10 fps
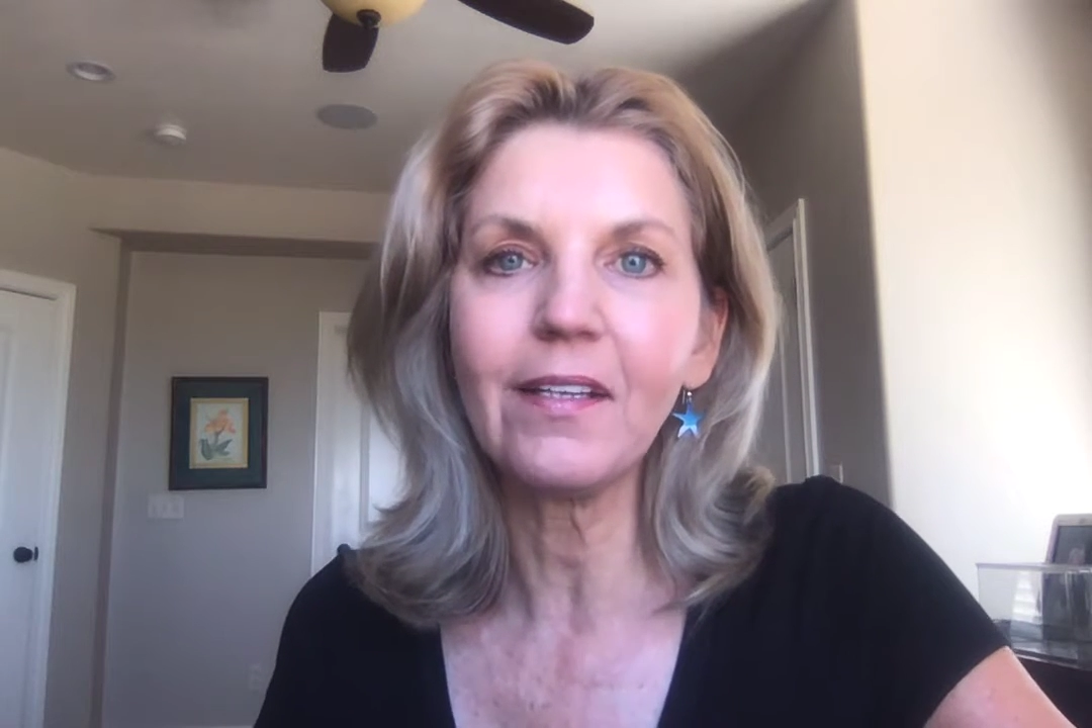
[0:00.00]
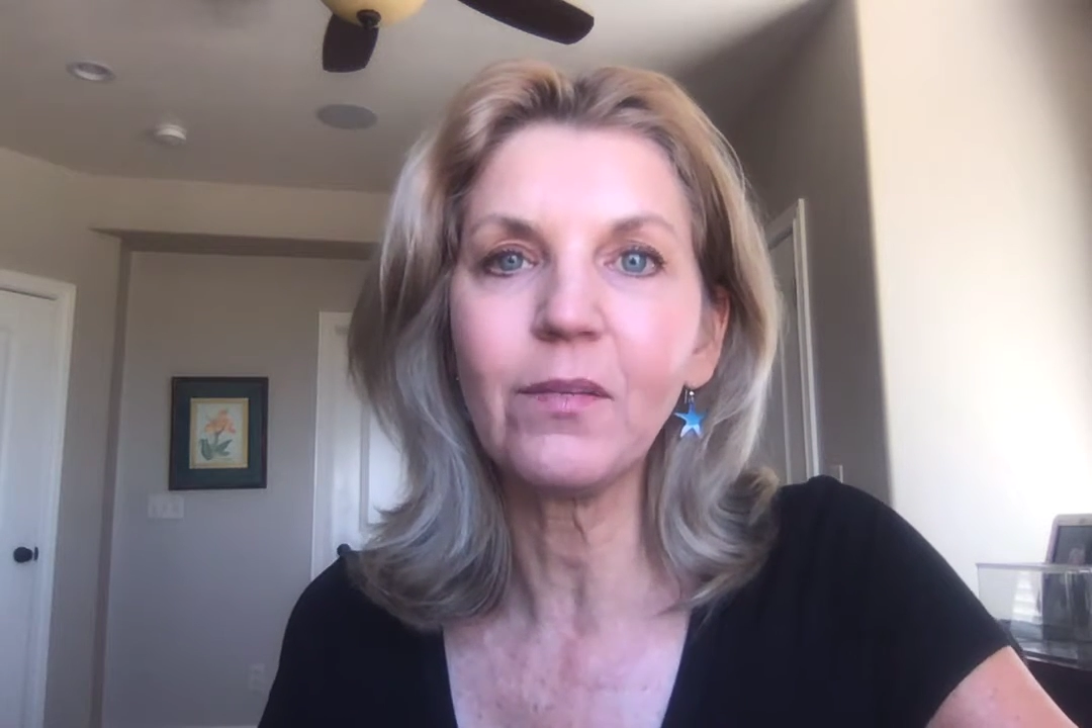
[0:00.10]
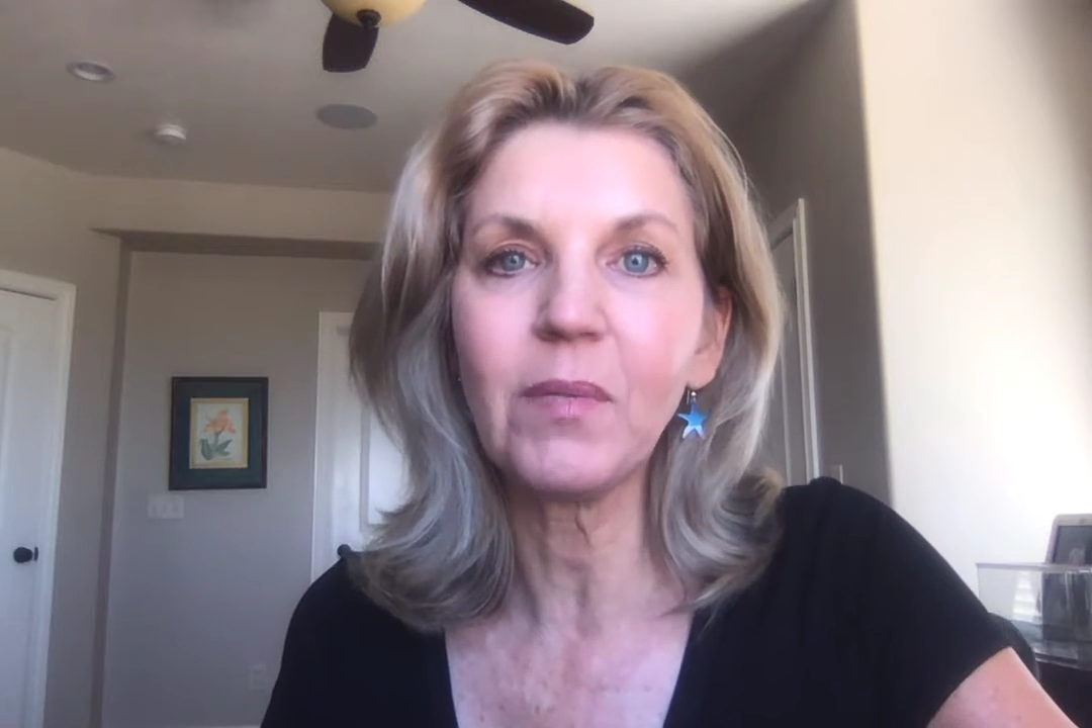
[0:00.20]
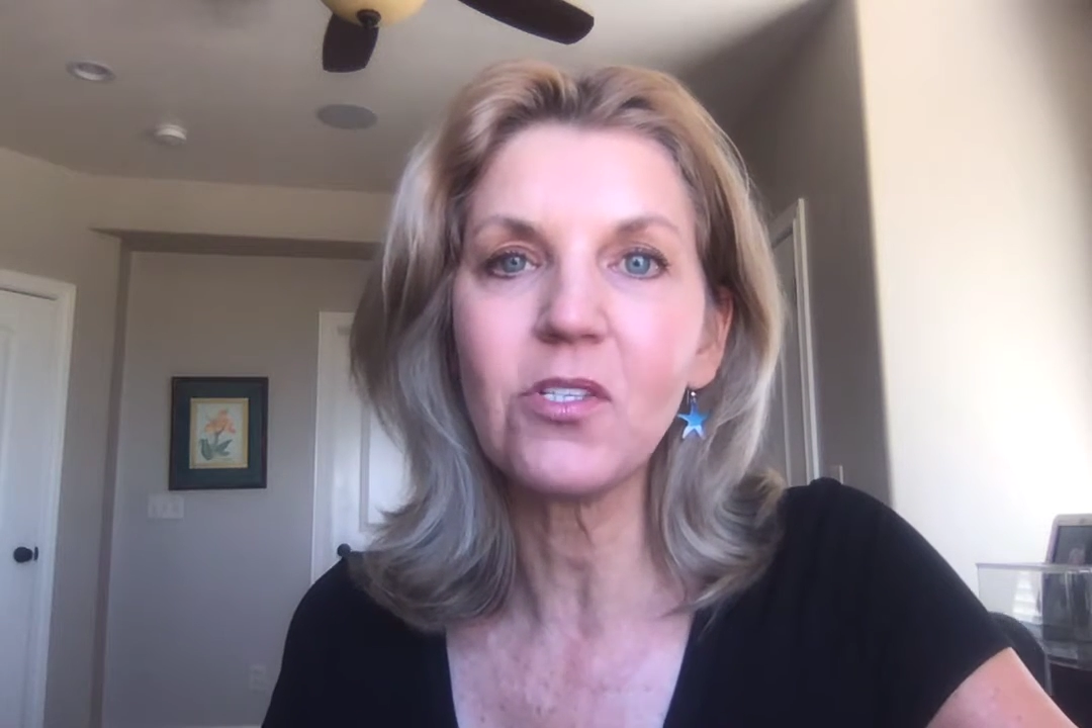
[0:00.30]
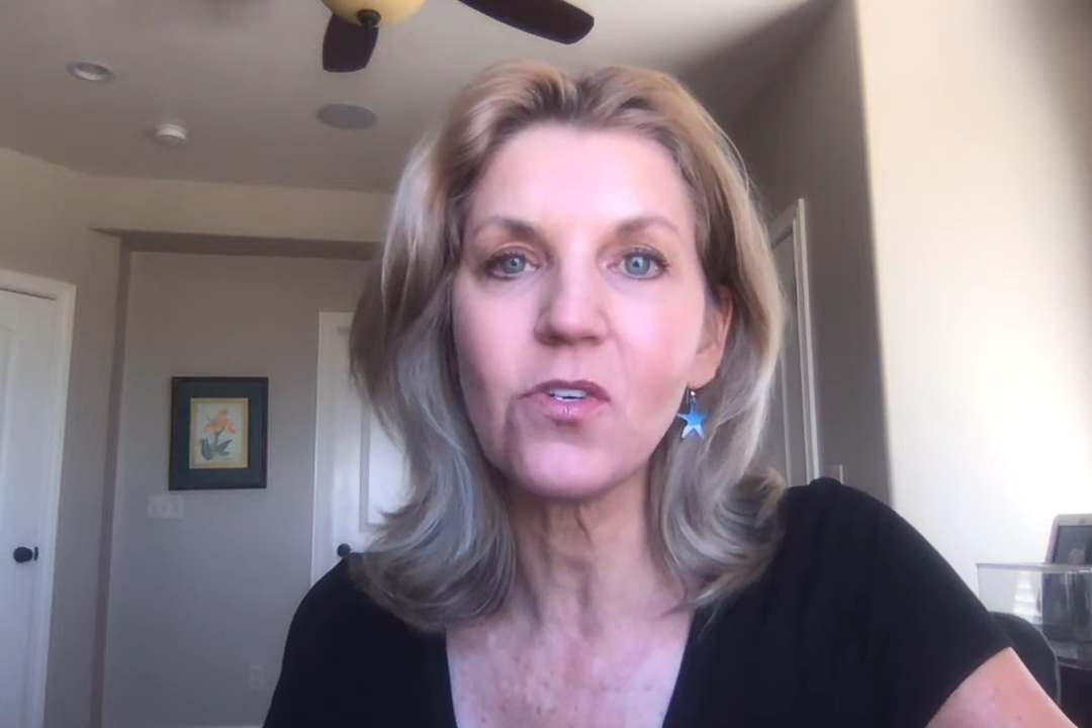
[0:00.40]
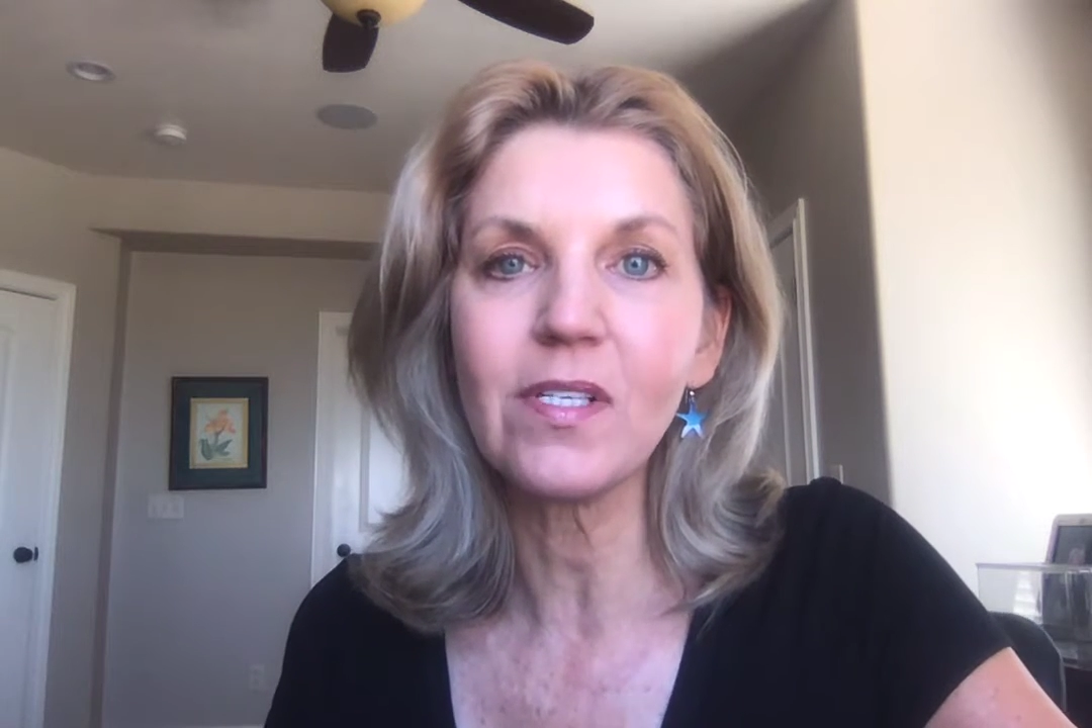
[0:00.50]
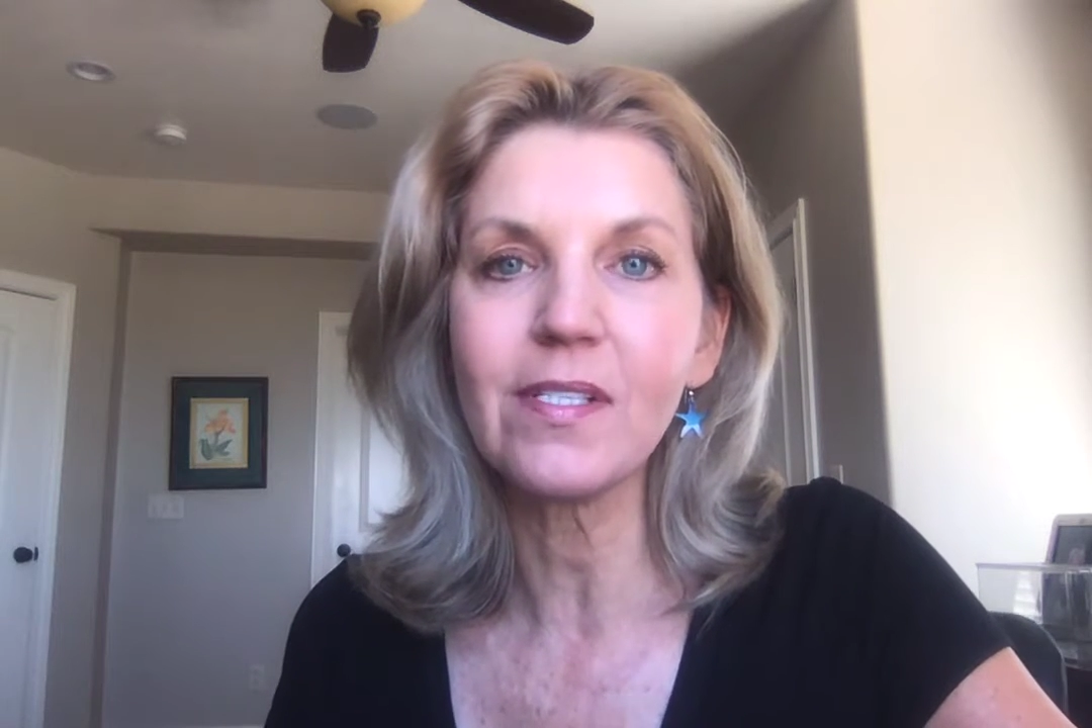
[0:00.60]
elementary